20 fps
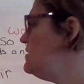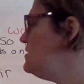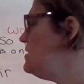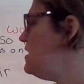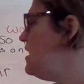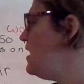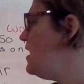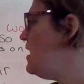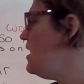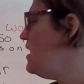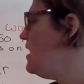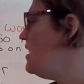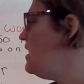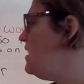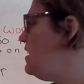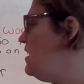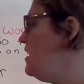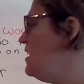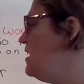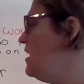say
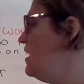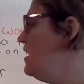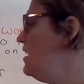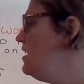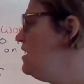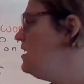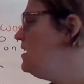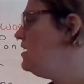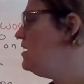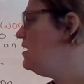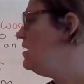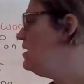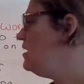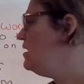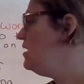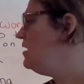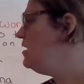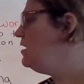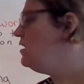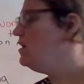yeah,
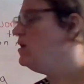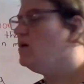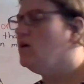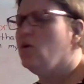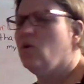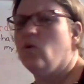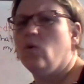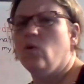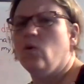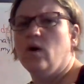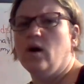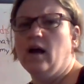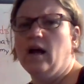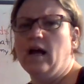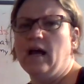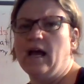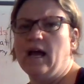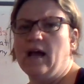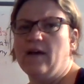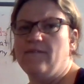or
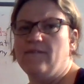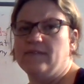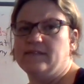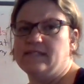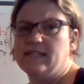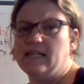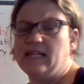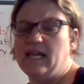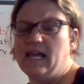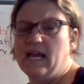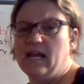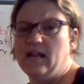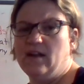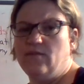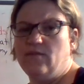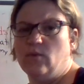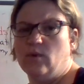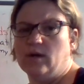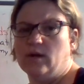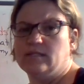if it's at the end
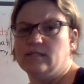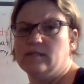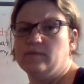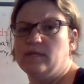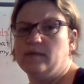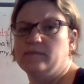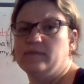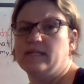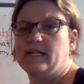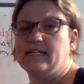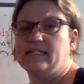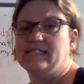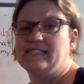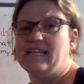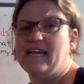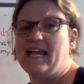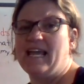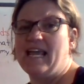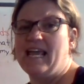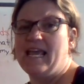of a word, sometimes it can
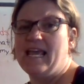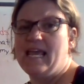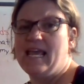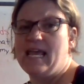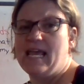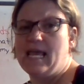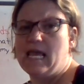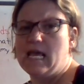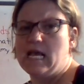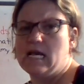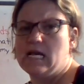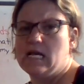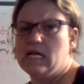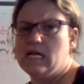say e.